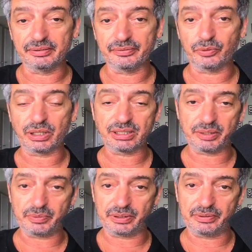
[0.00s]
What does
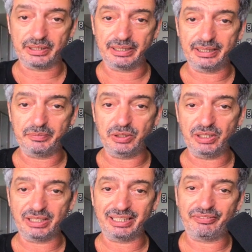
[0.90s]
it mean? It
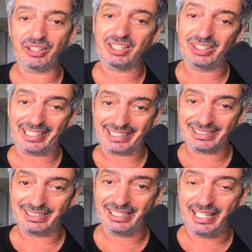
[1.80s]
means that if a
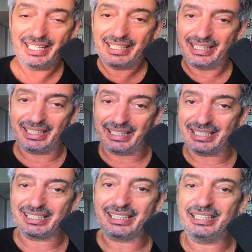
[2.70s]
class
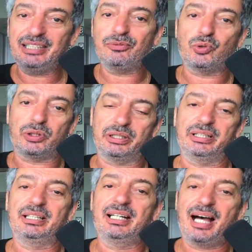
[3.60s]
has a keyword
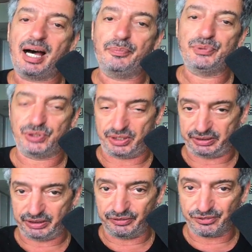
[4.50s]

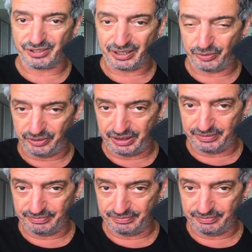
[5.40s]
abstract in front of it,